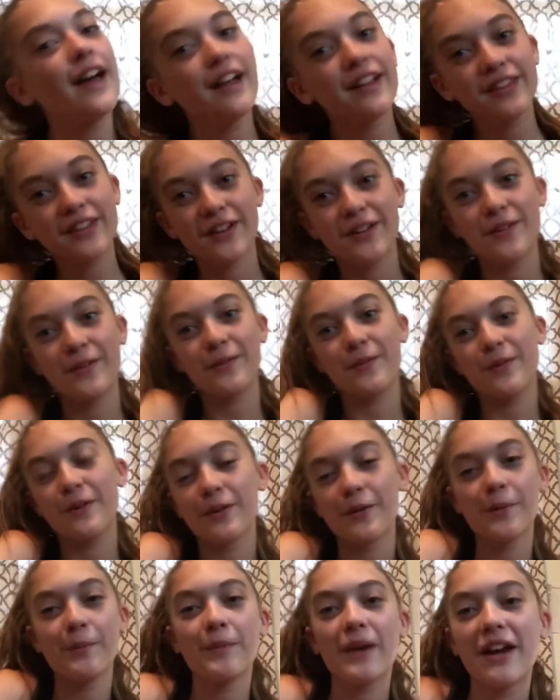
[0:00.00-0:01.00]
Hello,
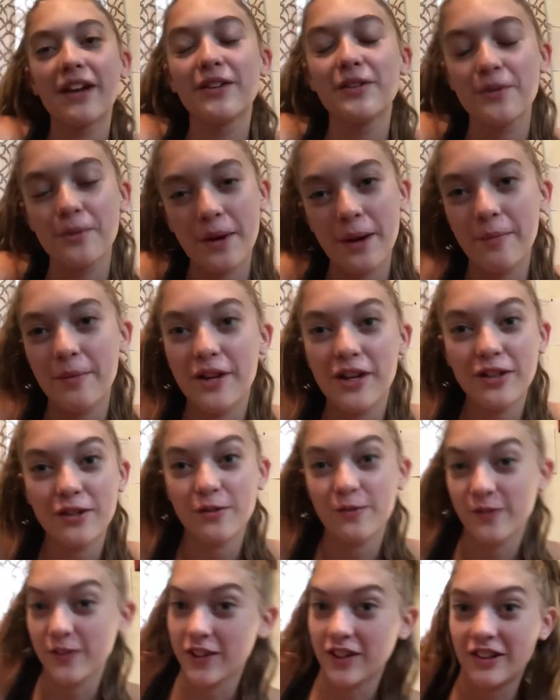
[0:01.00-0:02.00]
welcome back to Emma H
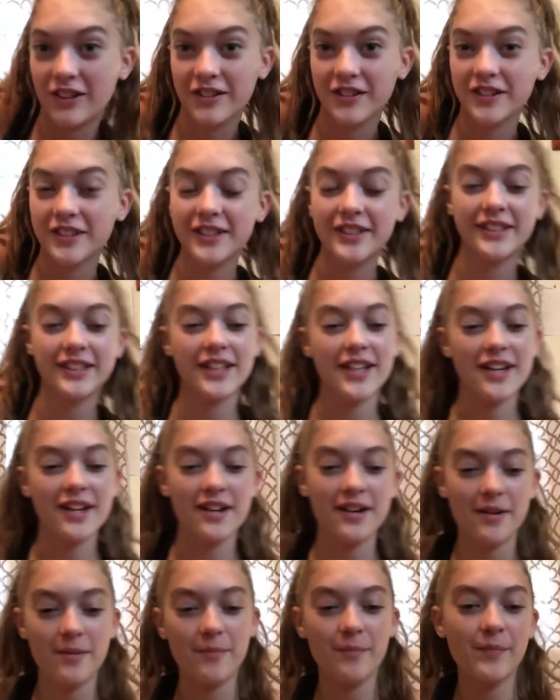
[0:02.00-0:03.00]
Vlogs.
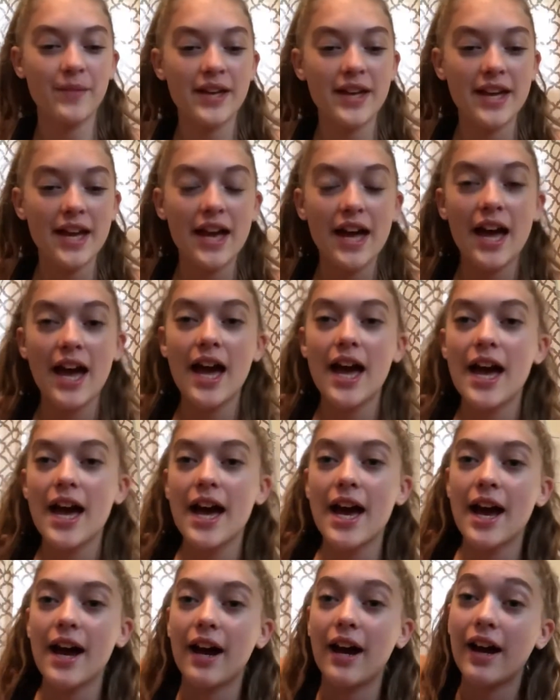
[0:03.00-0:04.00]
Um,
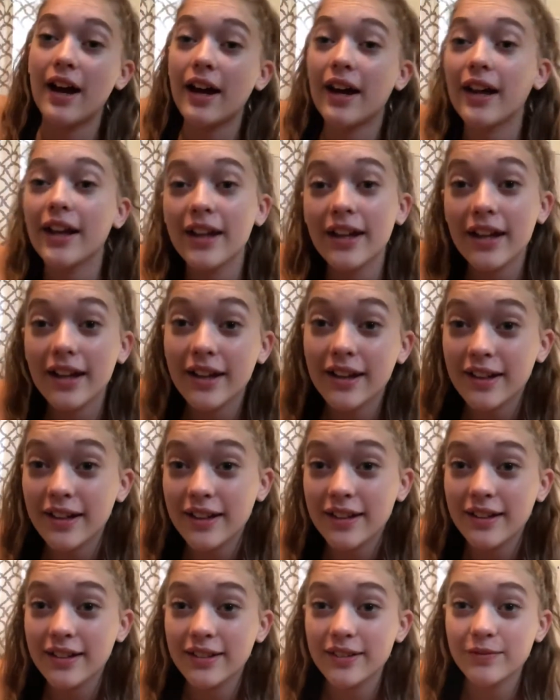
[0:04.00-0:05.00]
I
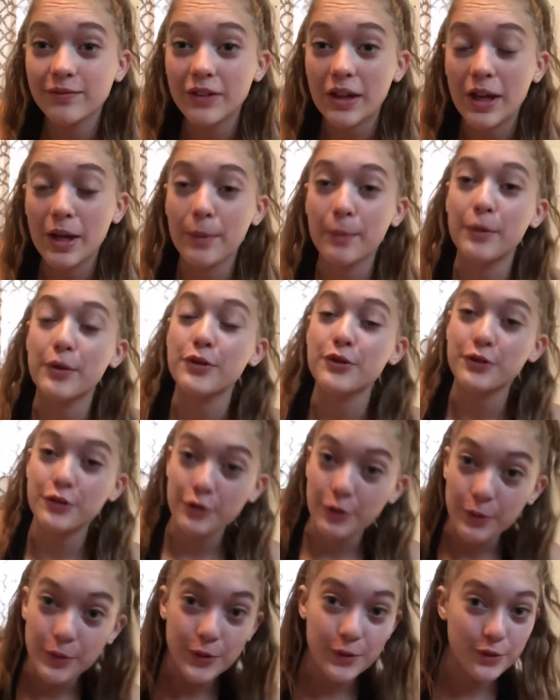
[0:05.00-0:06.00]
am
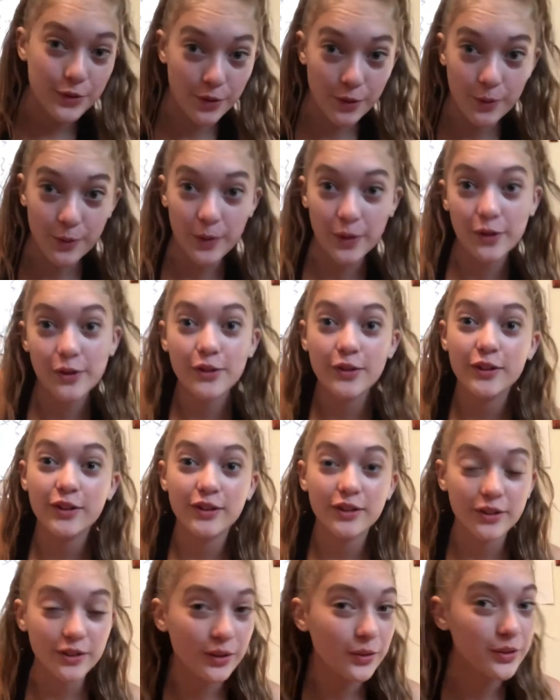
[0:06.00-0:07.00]
so, so,
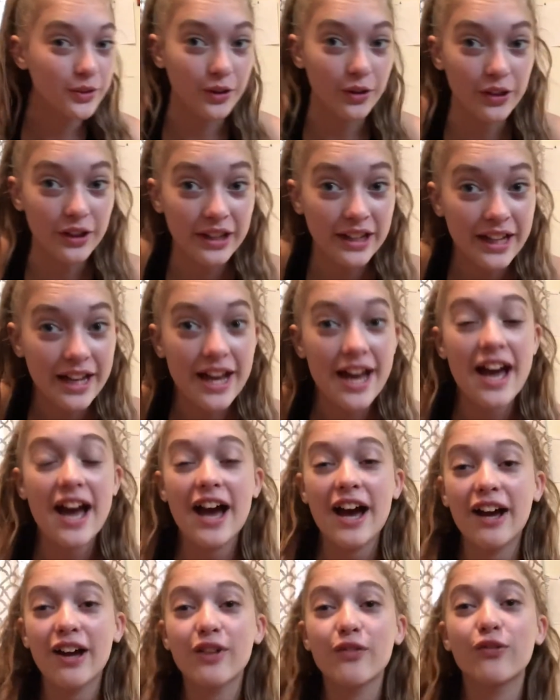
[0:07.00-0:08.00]
so sorry.
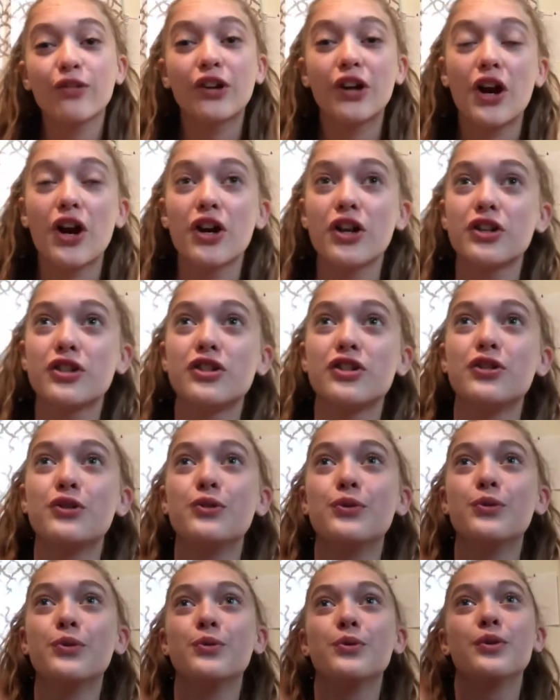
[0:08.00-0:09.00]
I forgot
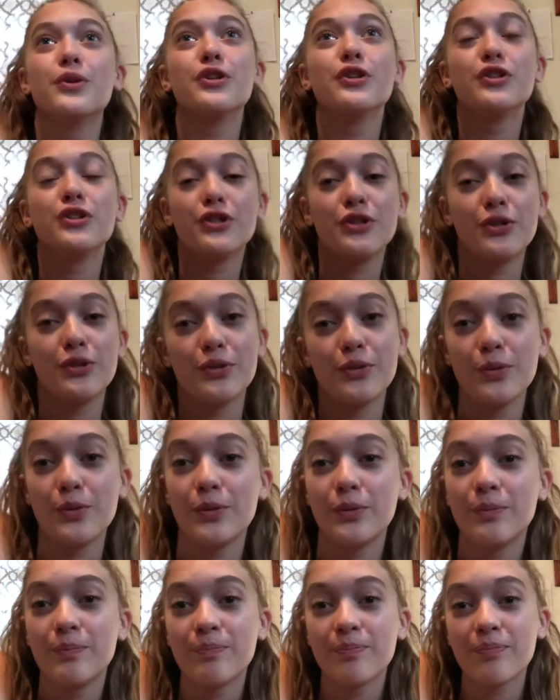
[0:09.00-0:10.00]
to do
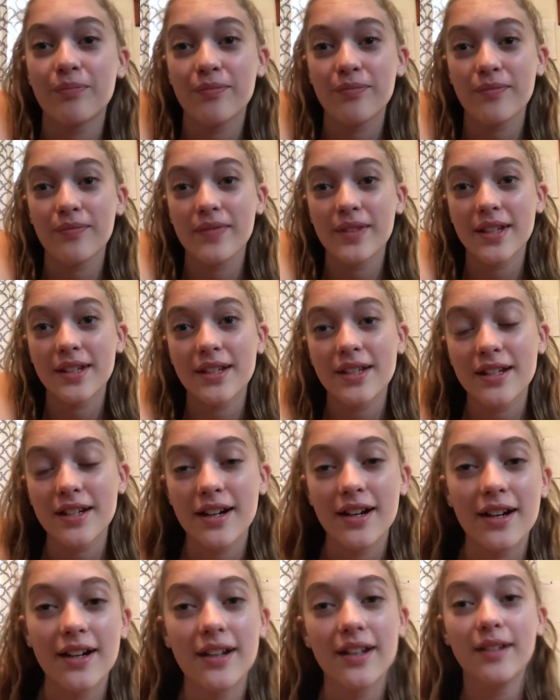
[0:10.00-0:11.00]

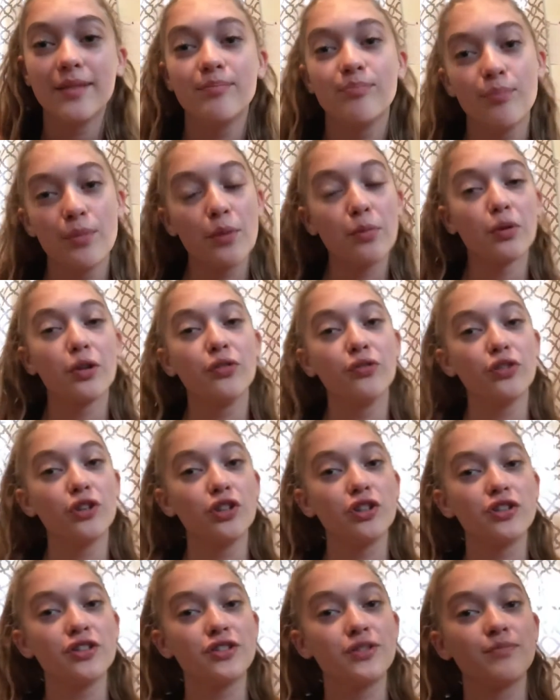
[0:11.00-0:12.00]
a memory
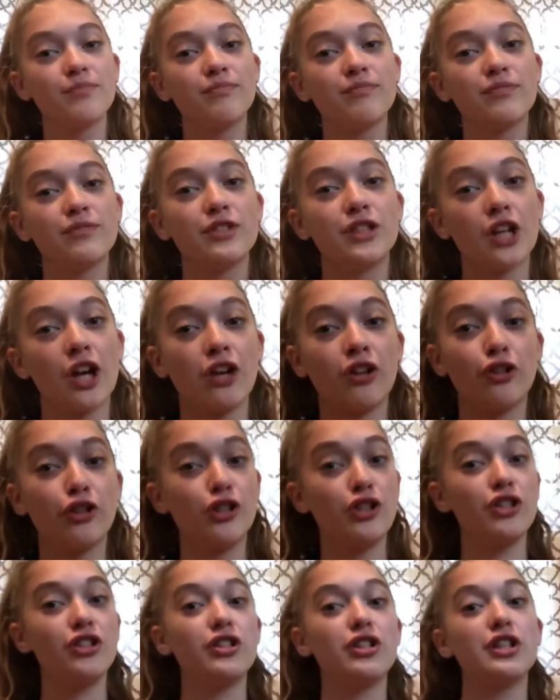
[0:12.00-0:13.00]
verse
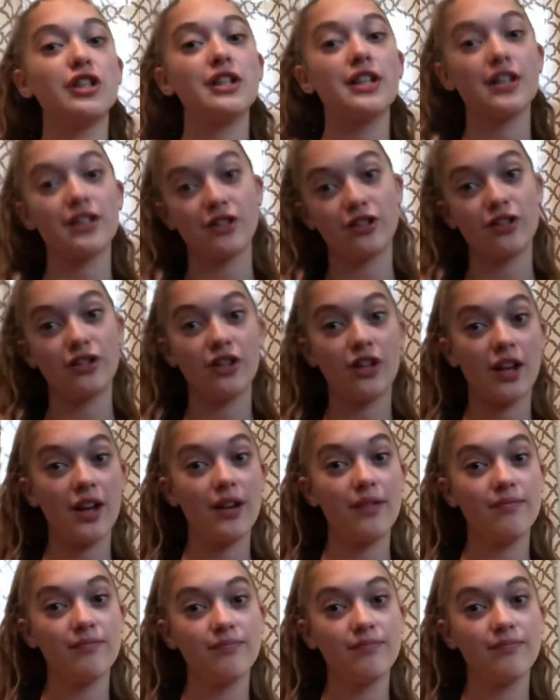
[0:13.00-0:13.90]
challenge yesterday.